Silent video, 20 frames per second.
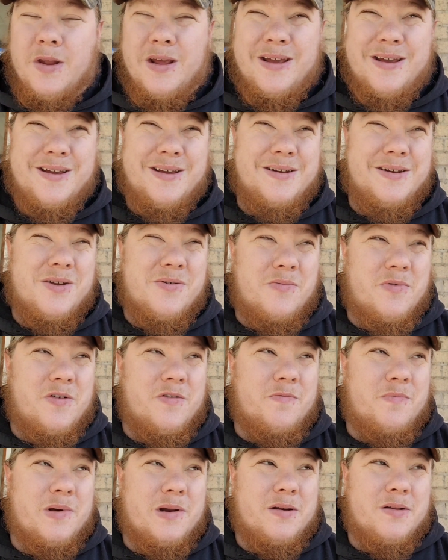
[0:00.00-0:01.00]
And it would
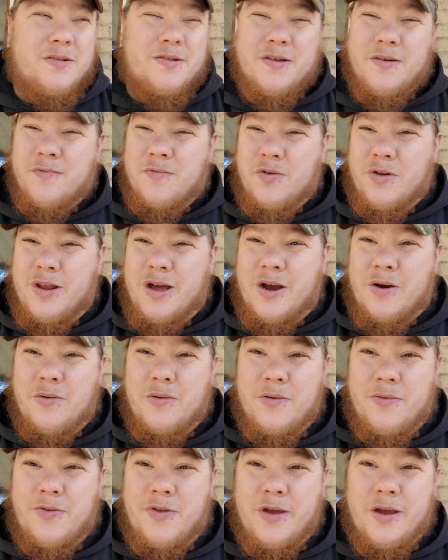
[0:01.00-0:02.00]
have been a several
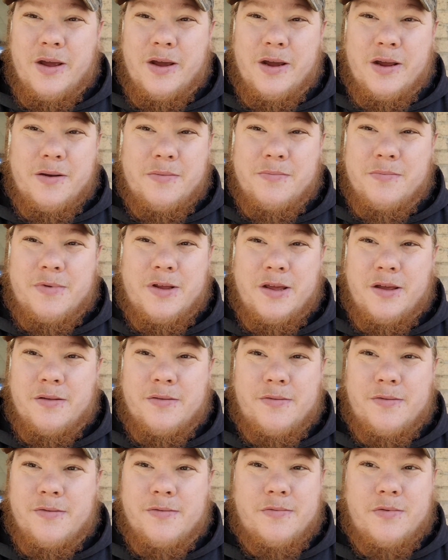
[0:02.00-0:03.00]
hour thing, and
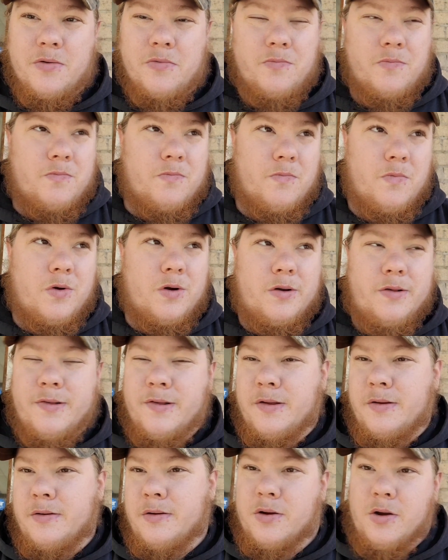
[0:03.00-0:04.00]
kids don't want to
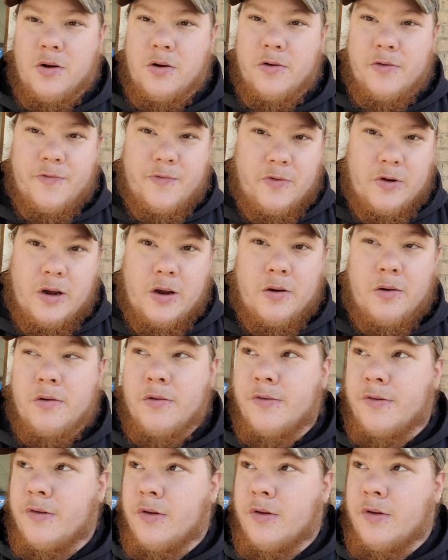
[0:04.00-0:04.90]
sit in cars for hours.